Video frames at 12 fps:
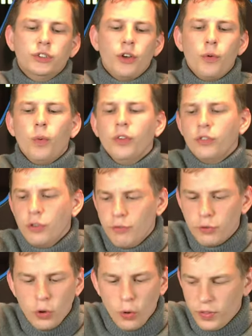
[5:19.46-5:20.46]
So once
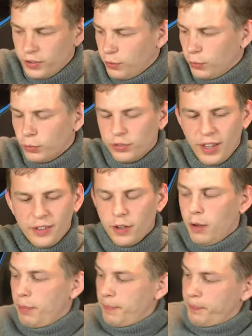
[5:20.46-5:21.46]
you've got this all
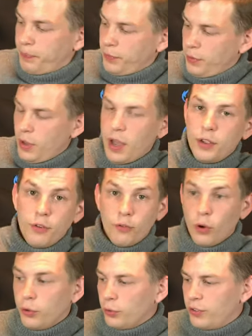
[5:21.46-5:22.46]
set up,
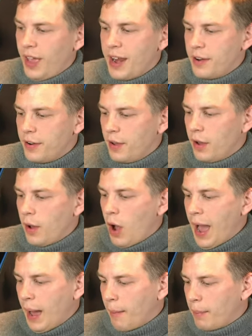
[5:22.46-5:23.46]
you've got your Tenda
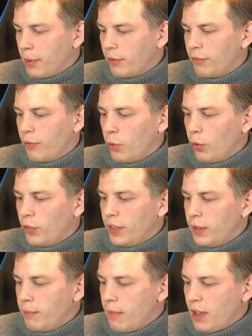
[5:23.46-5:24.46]
app for
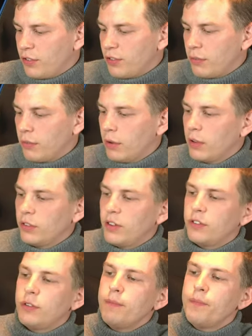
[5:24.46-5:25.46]
the mesh
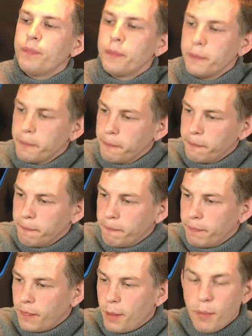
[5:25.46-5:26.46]
system.
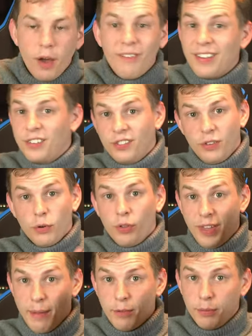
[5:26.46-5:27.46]
Um, I've actually still
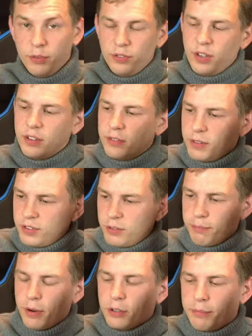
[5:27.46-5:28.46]
got the MW6
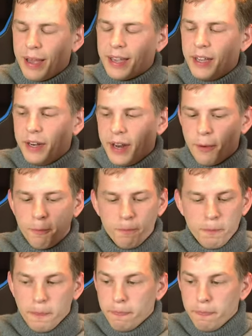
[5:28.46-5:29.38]
system plugged back in now.